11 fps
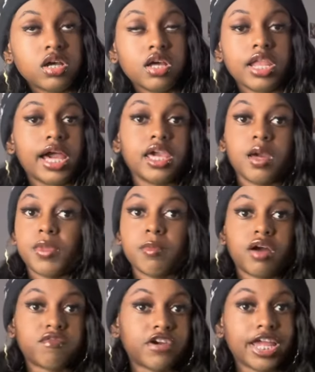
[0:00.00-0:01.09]
Like, yeah, me and
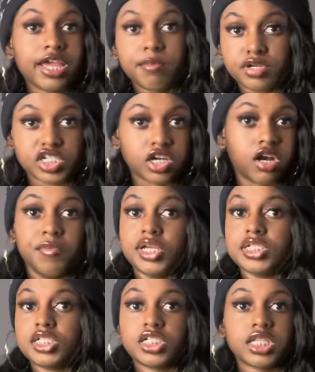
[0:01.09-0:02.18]
my friend ambushing her,
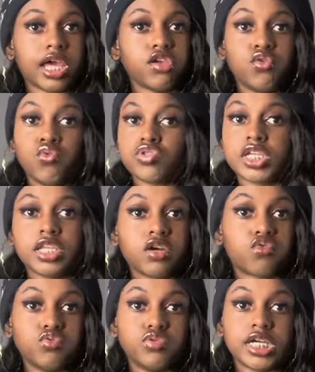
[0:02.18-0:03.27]
because it's just like you sitting in your
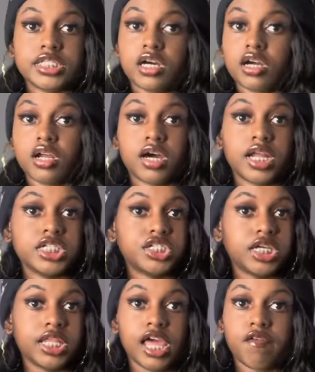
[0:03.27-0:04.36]
group chat talking all that
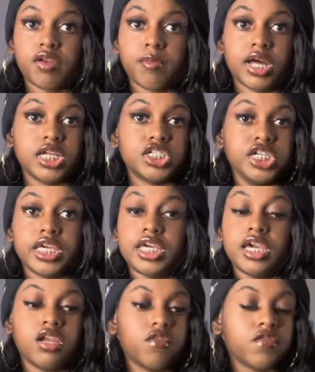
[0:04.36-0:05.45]
shit about it,
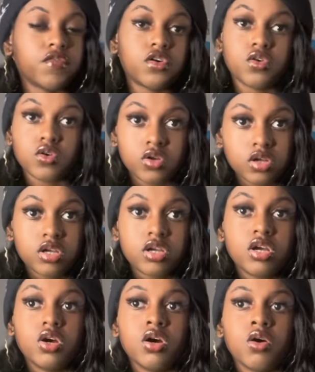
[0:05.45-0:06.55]
kikiing over the phone.
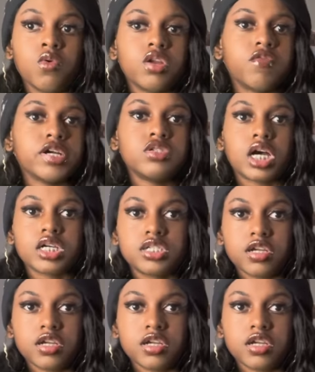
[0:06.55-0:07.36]
What you talking